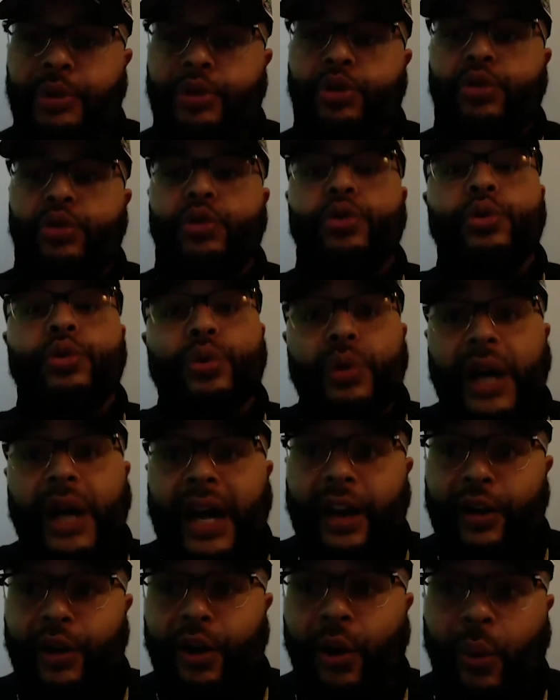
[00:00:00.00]
But you got
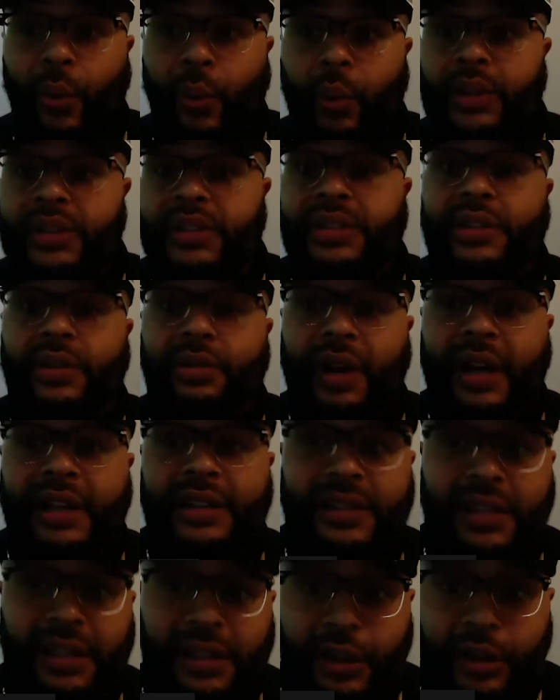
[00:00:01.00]
to know what's the
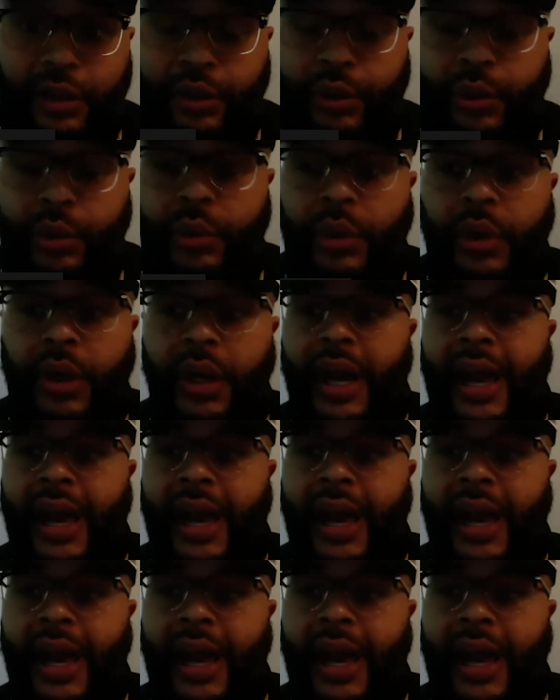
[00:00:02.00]
right thing to do